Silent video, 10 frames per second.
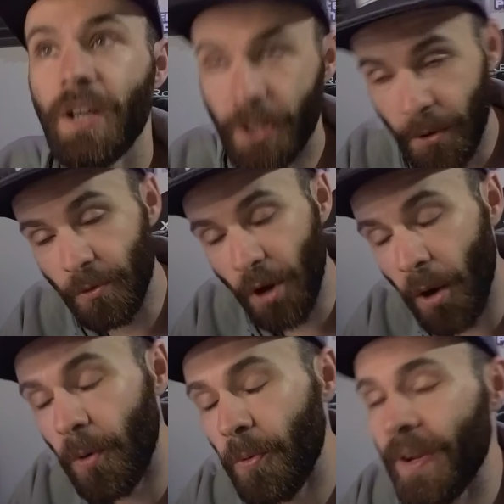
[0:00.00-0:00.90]
you'll
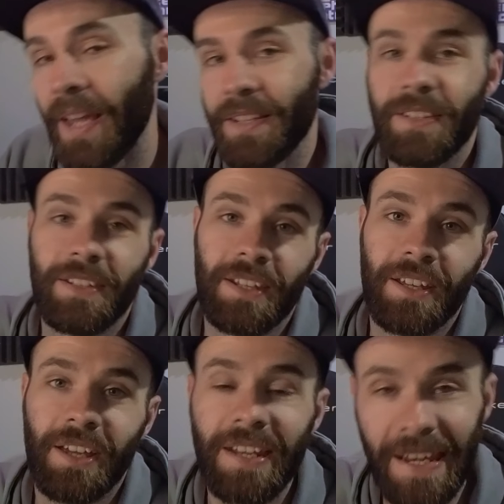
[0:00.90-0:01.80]
know gets
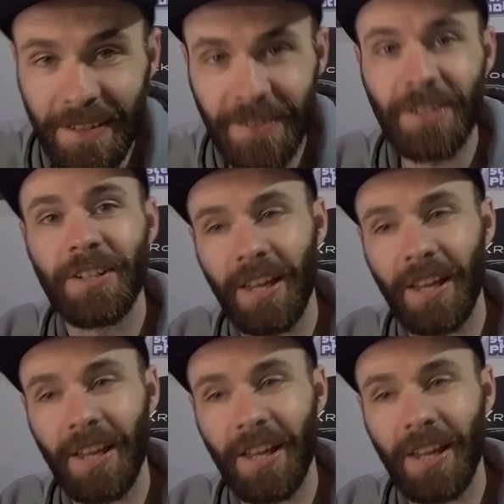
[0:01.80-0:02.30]
an instant